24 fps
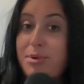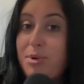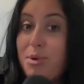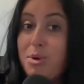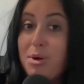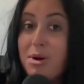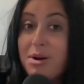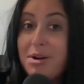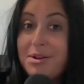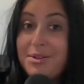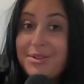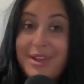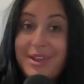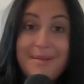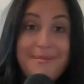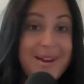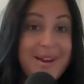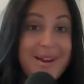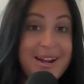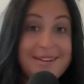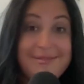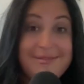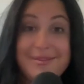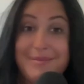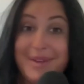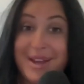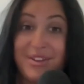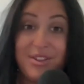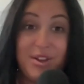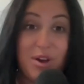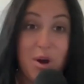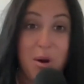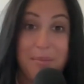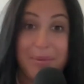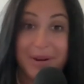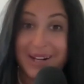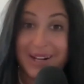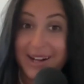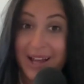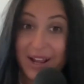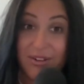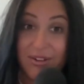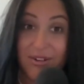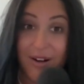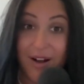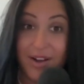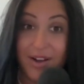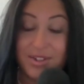or they may not even make the opening
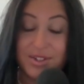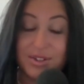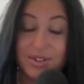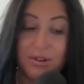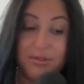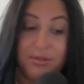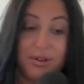night roster,